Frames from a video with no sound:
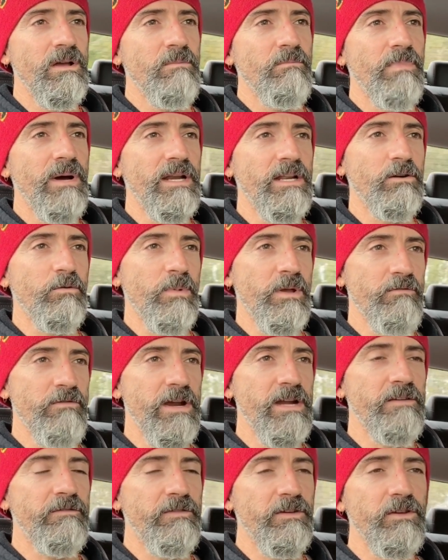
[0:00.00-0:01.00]
but it'll be
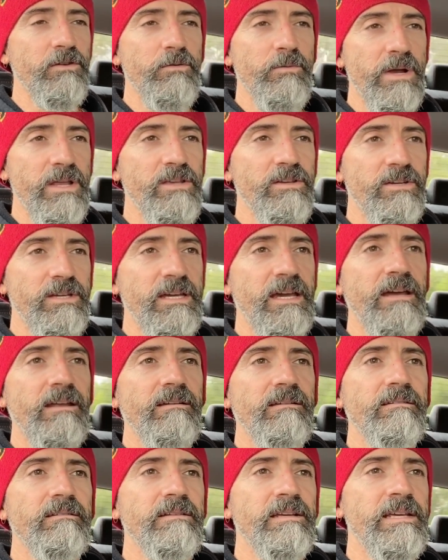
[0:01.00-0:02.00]
ready for you when you get
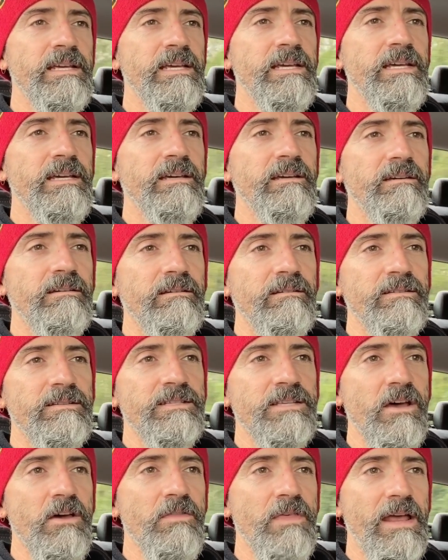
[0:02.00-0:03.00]
here.
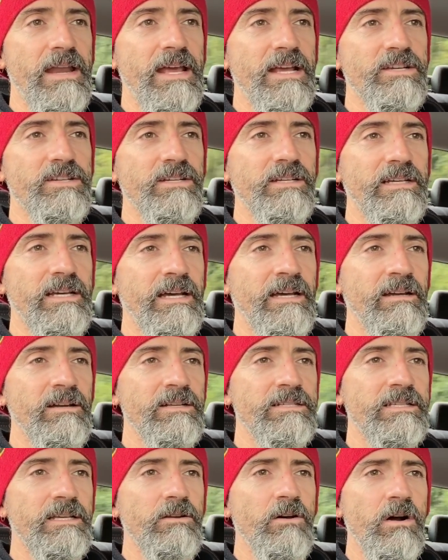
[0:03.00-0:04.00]
So that actually, and I
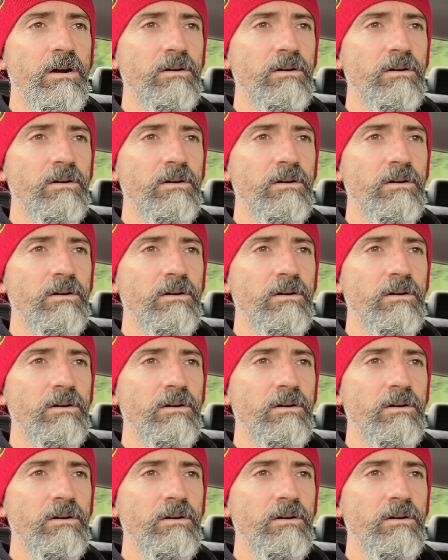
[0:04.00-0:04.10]
said,